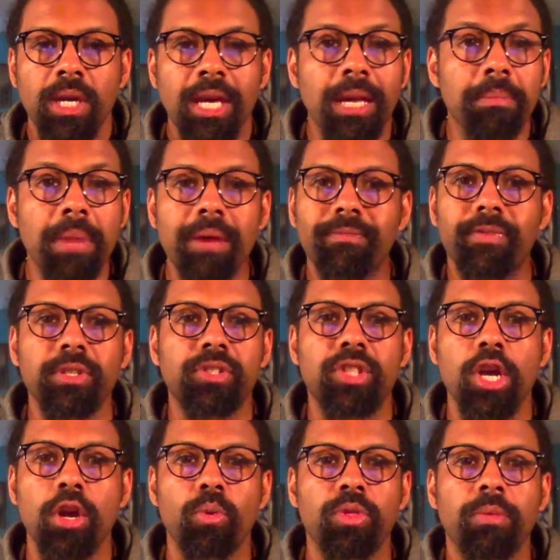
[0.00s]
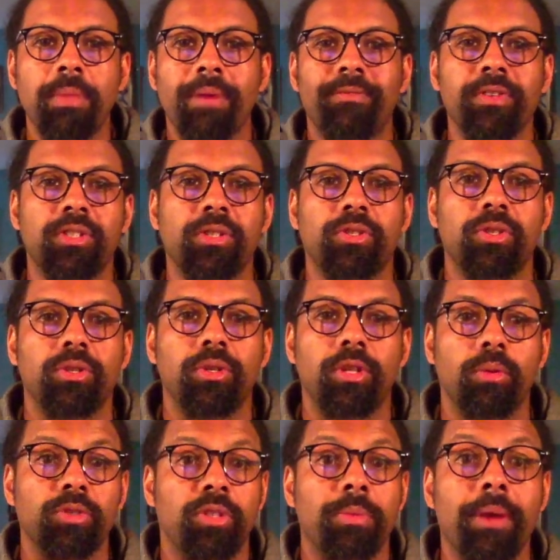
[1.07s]
In Memphis, there was the
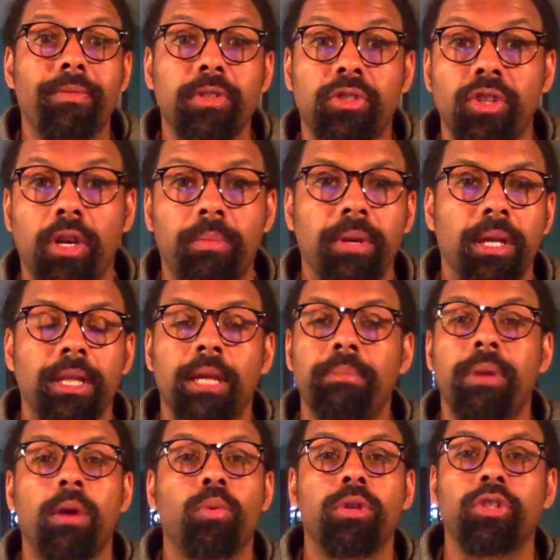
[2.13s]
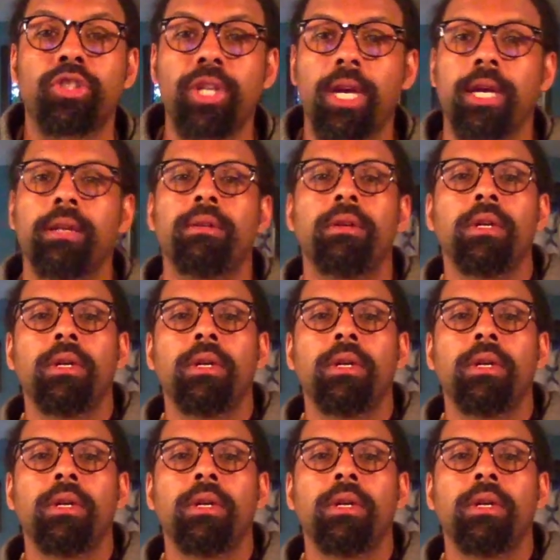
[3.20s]
Memphis Jug Band led by Will Shade,